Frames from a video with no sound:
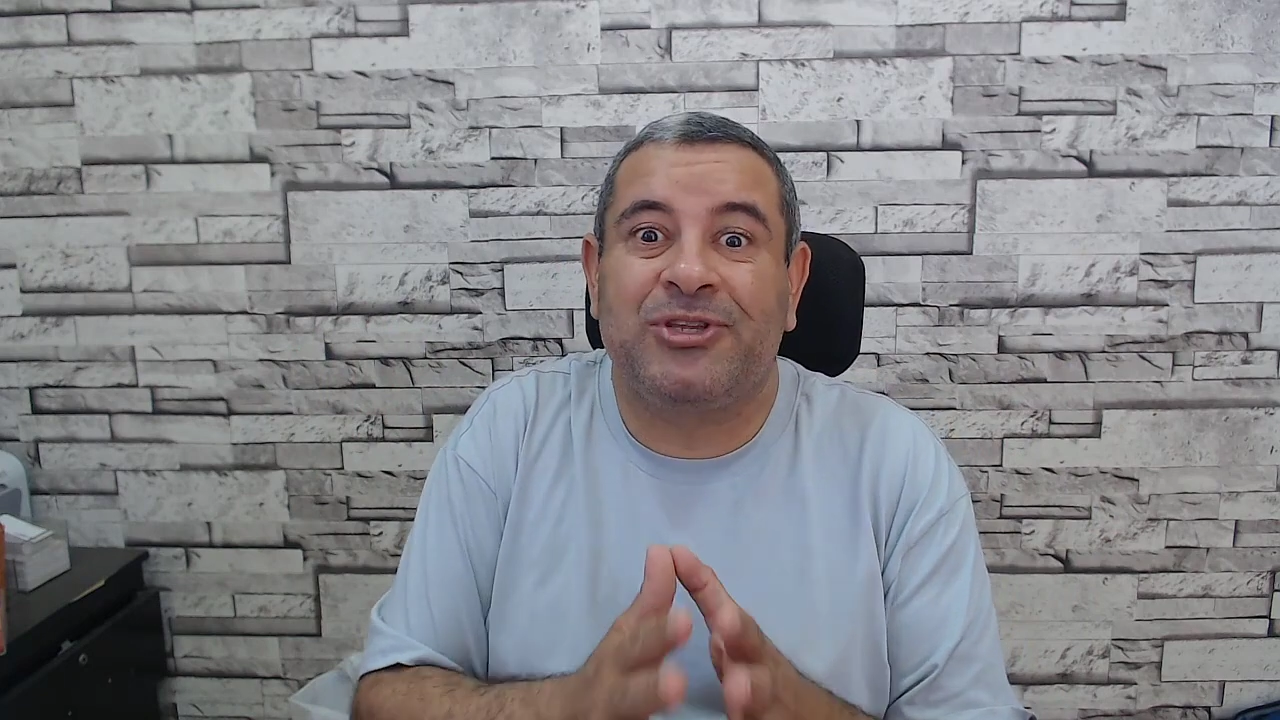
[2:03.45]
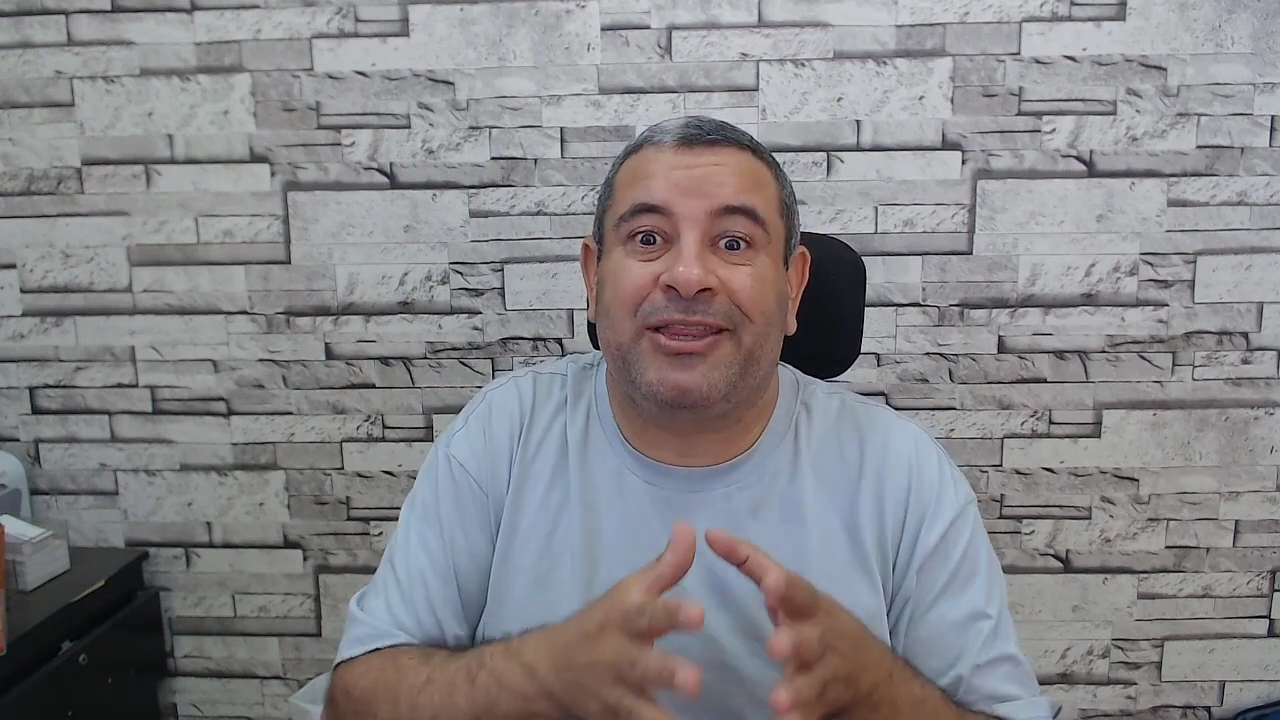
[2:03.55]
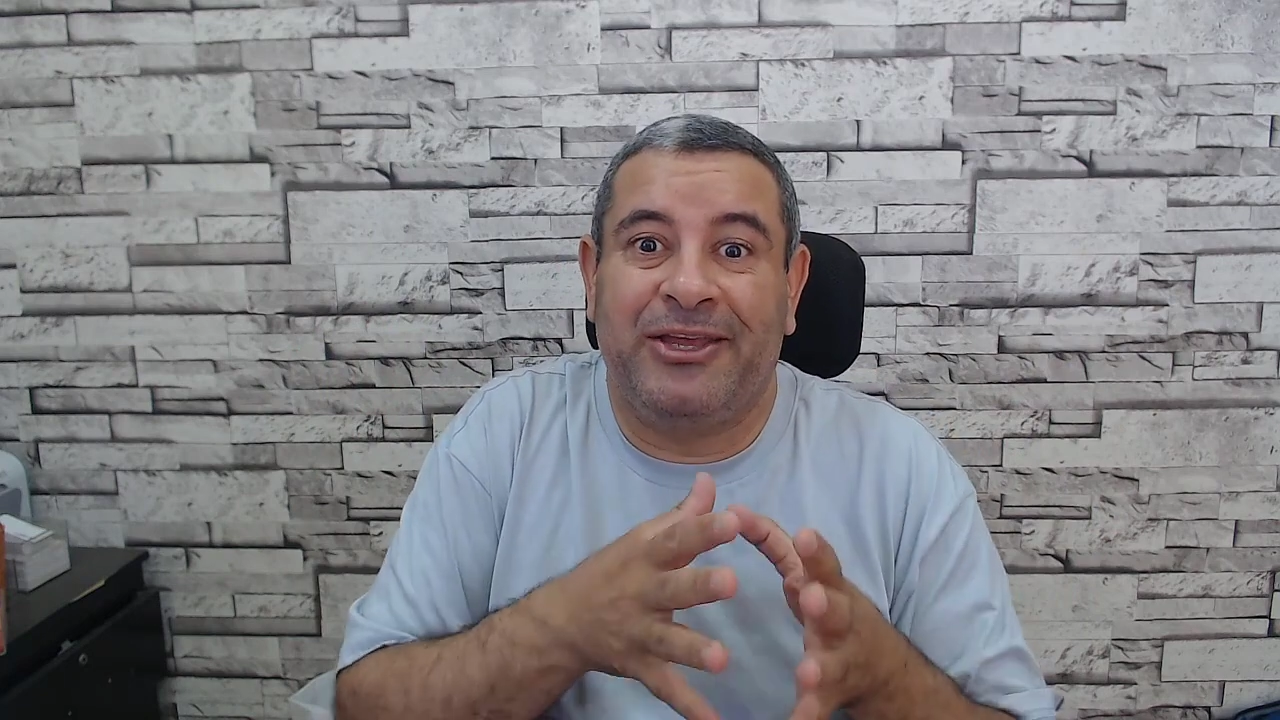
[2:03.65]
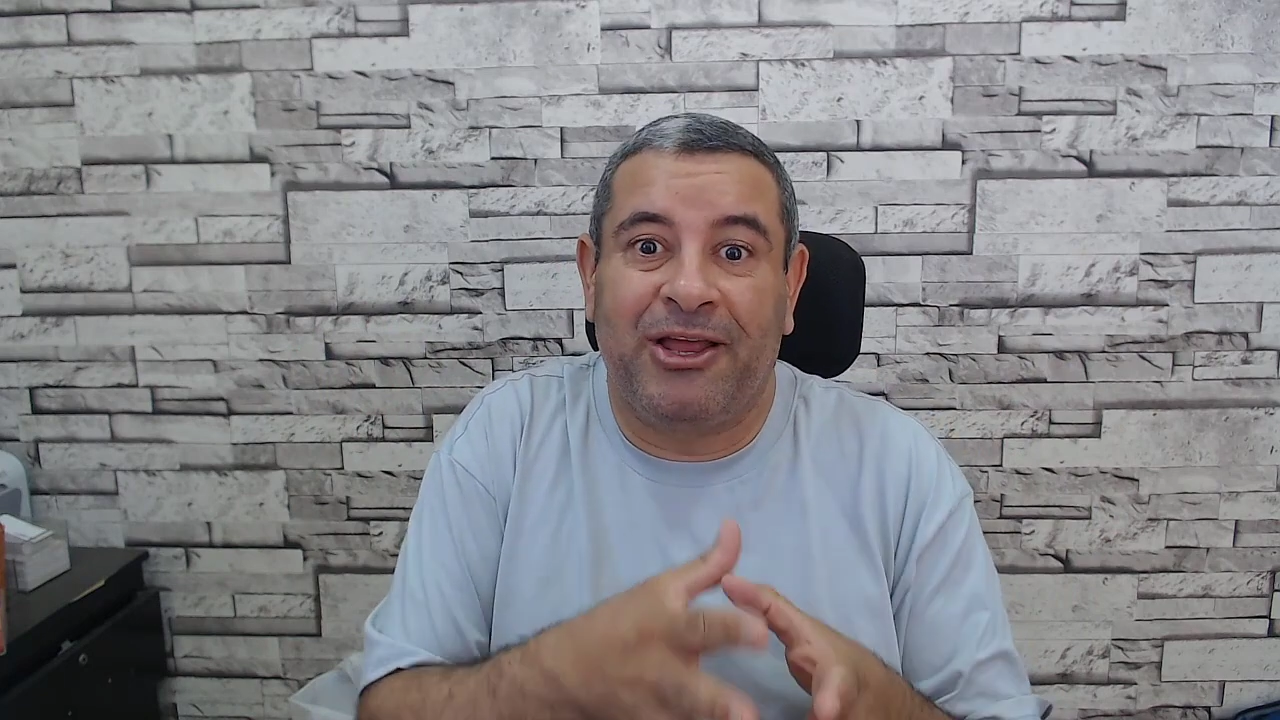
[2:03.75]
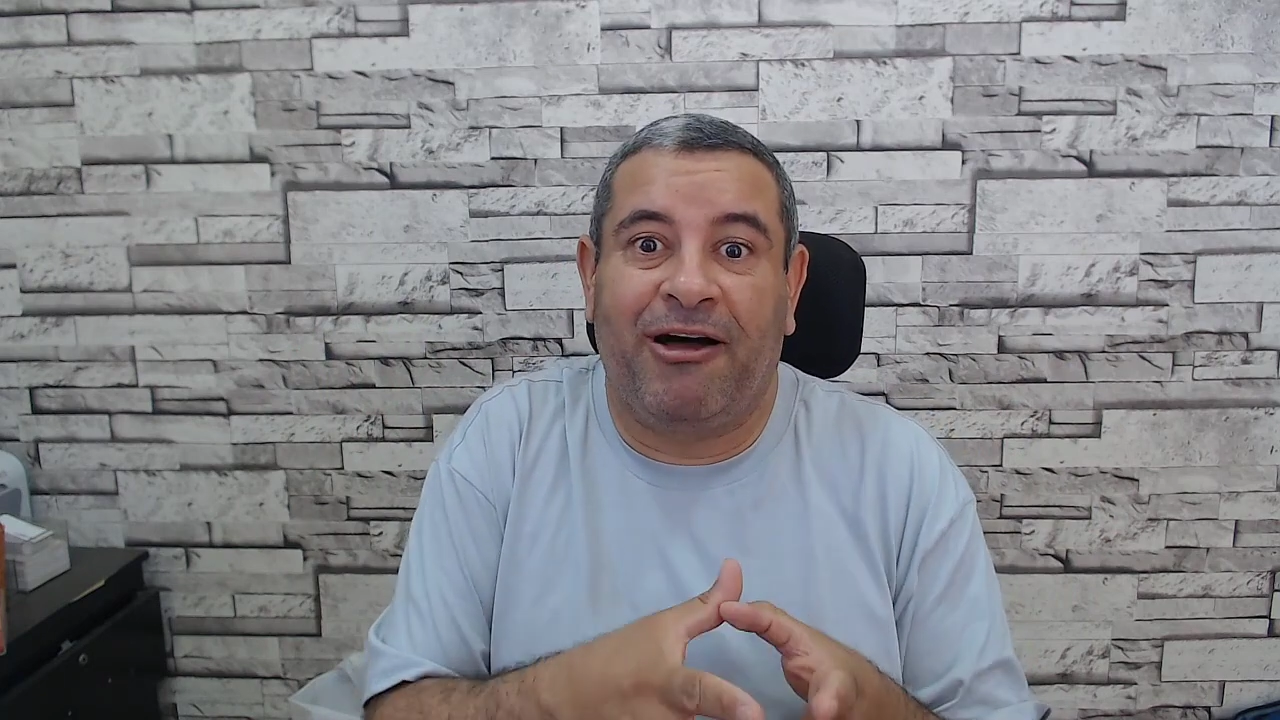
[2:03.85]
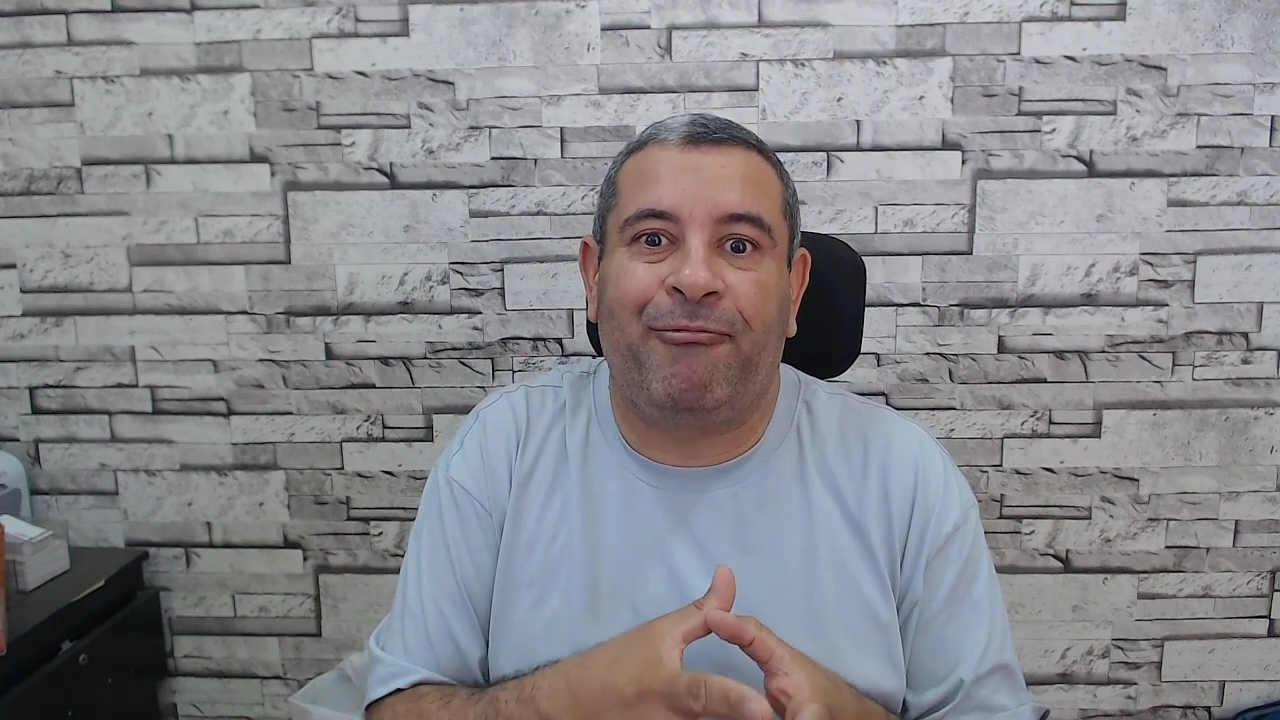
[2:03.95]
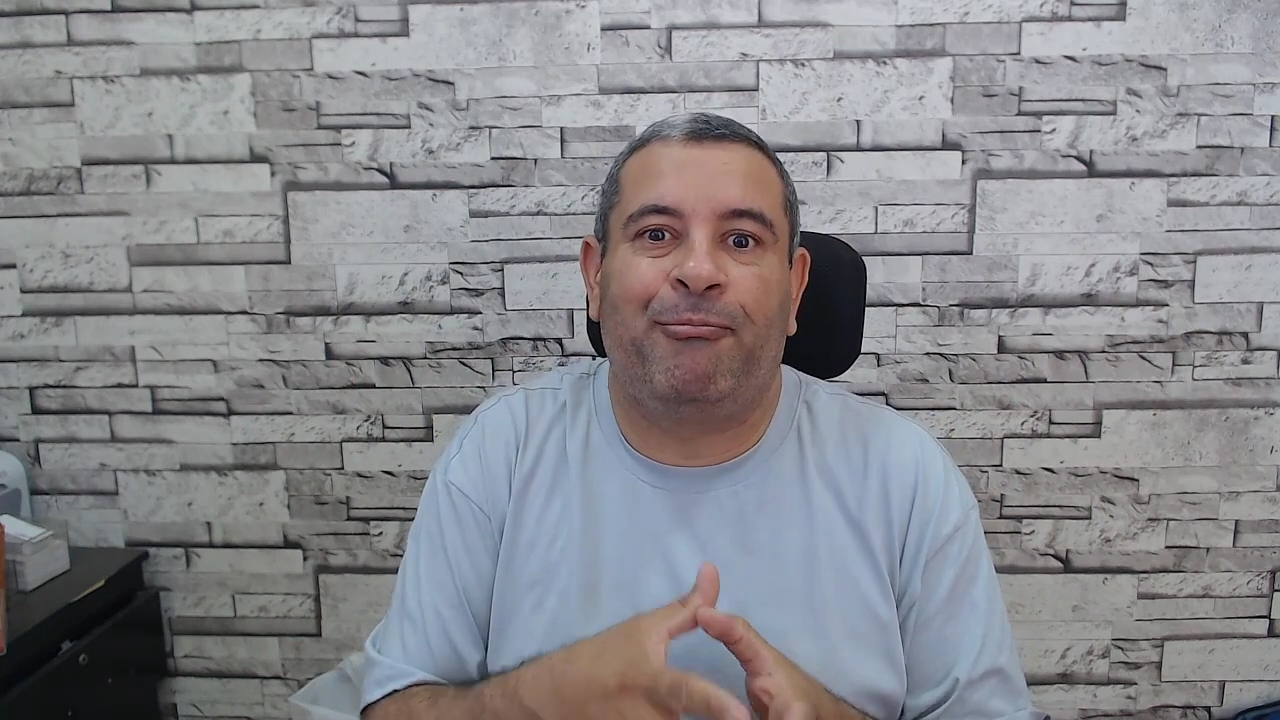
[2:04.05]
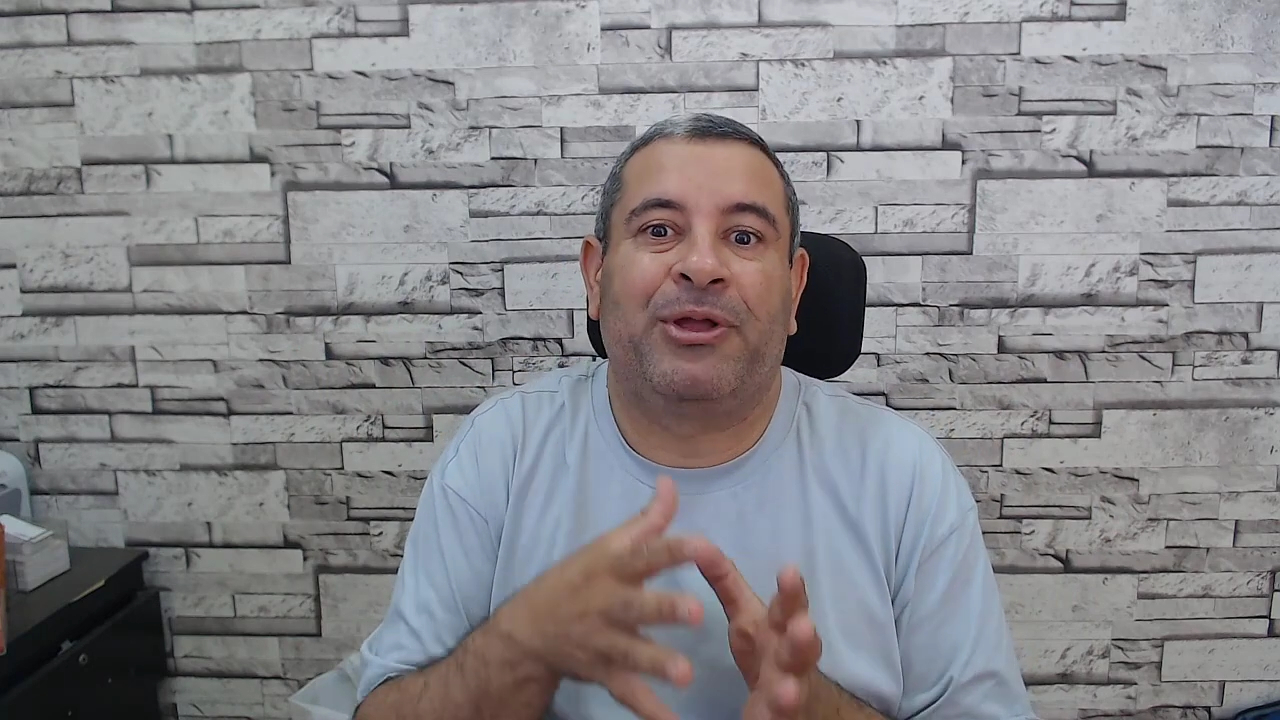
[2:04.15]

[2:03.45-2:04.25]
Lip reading: not enough,